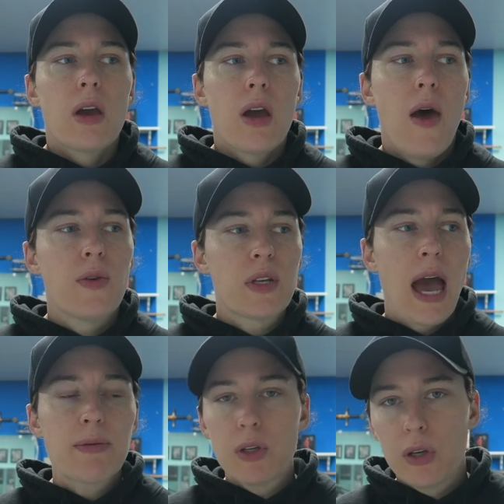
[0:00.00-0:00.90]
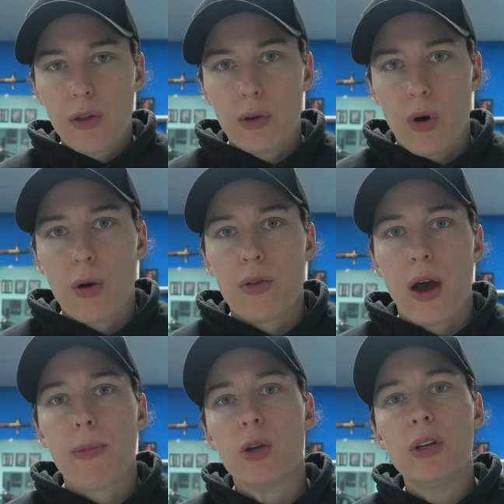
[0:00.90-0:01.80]
And there's absolutely nothing wrong with
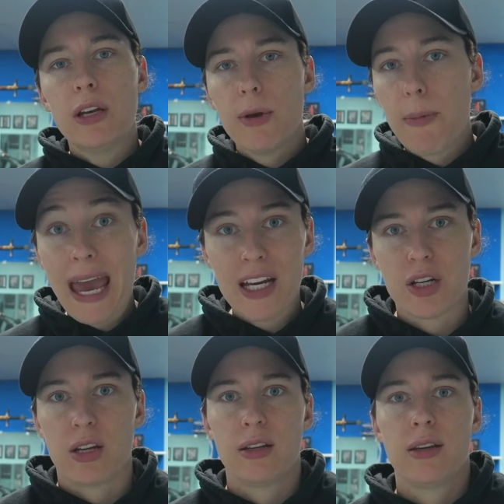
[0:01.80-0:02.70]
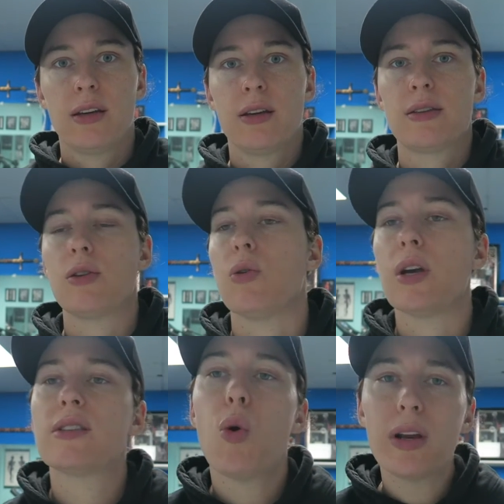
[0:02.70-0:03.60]
that, but you need to be patient. So
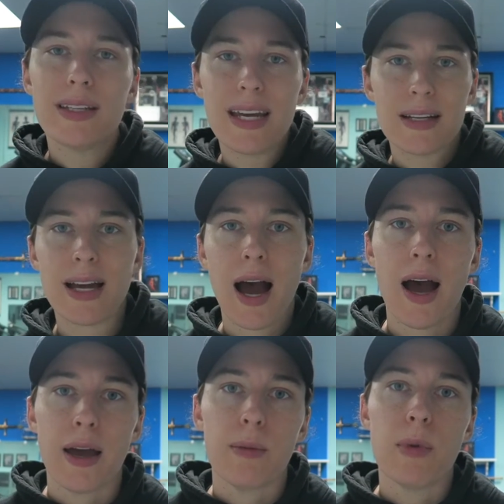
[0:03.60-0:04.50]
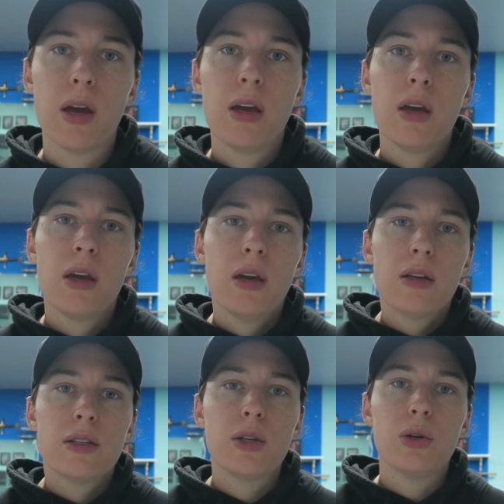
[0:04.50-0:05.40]
it's going to take time
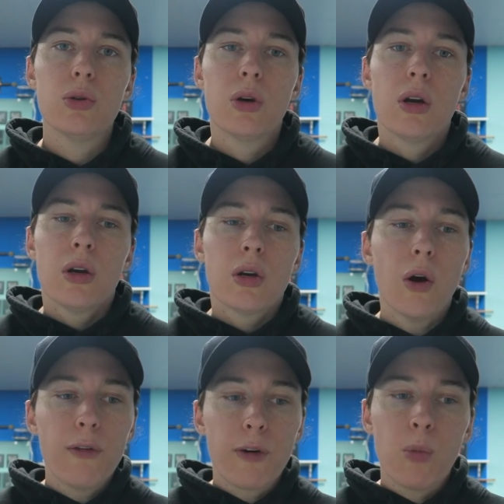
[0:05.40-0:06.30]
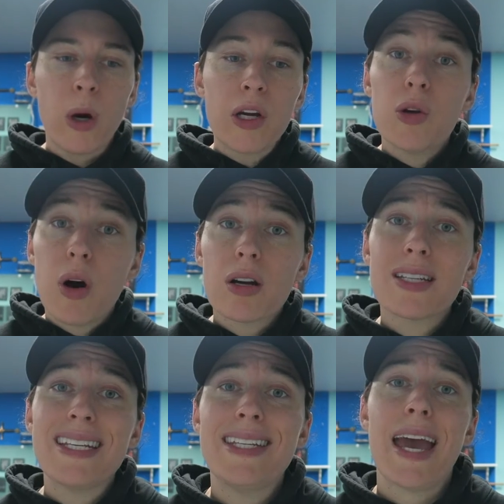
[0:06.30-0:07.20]
to go from where you are
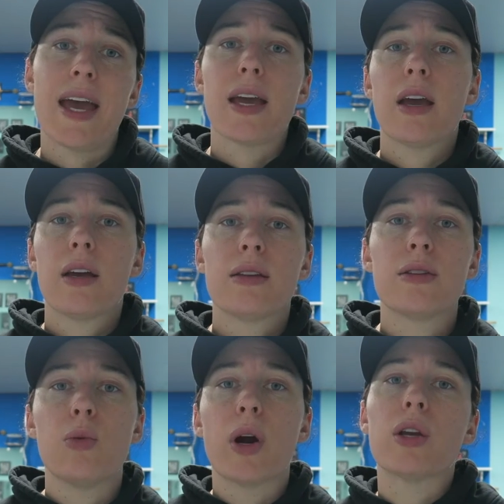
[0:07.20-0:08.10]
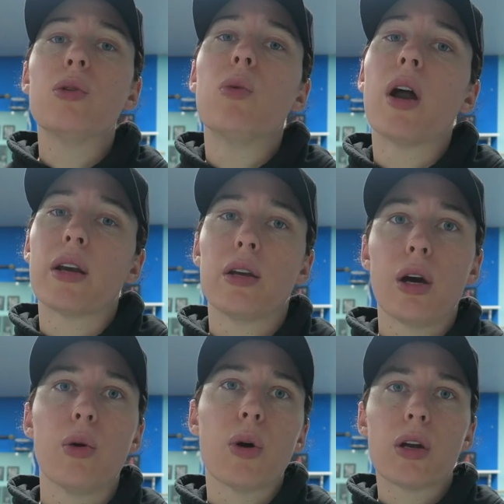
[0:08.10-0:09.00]
today to where you want to
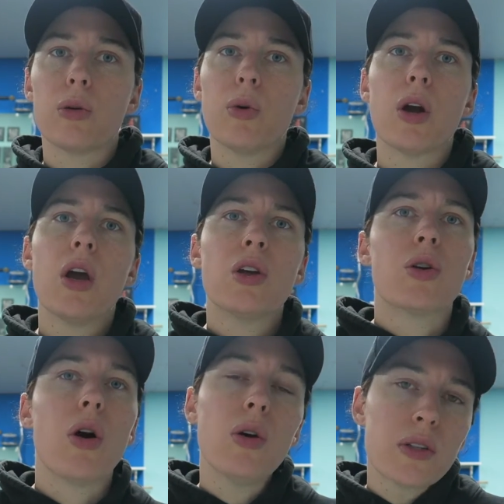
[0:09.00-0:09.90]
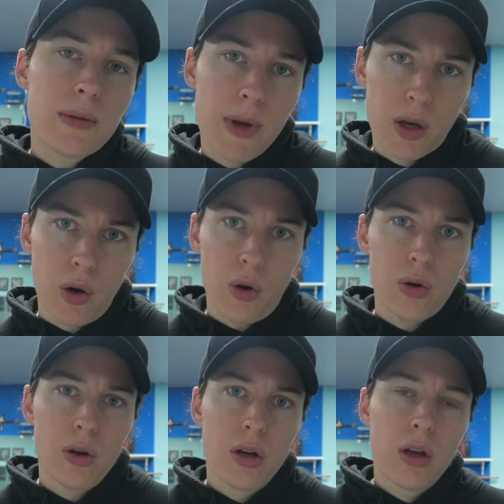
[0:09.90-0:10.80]
go, where your ultimate
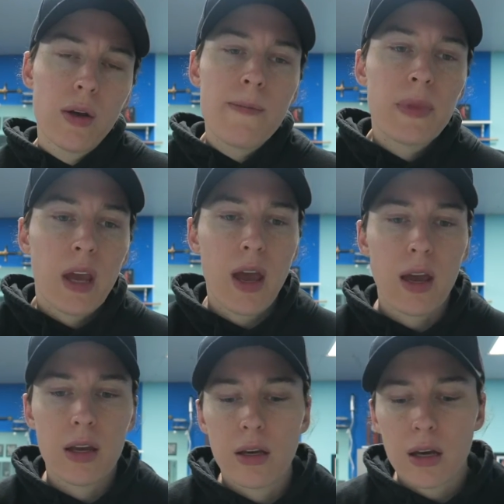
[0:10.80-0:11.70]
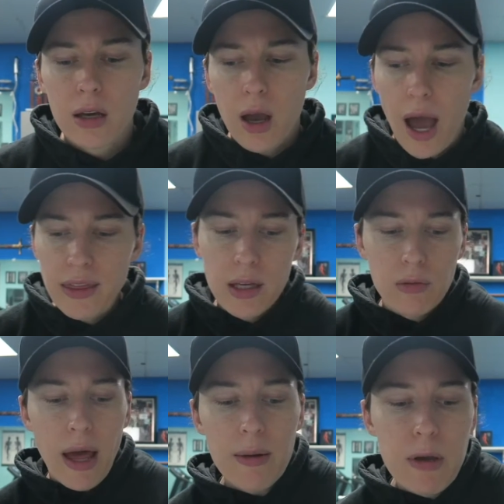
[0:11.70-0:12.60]
goal. And I think a
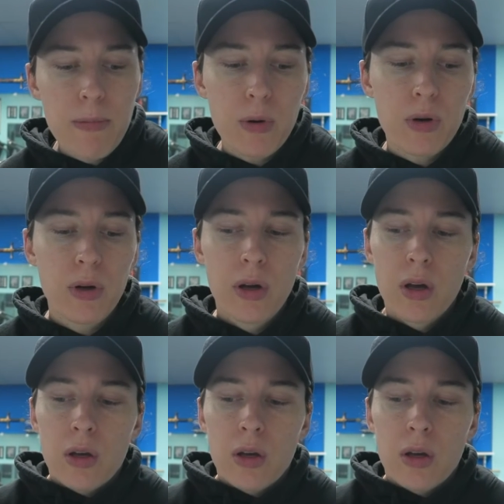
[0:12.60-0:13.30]
lot of people,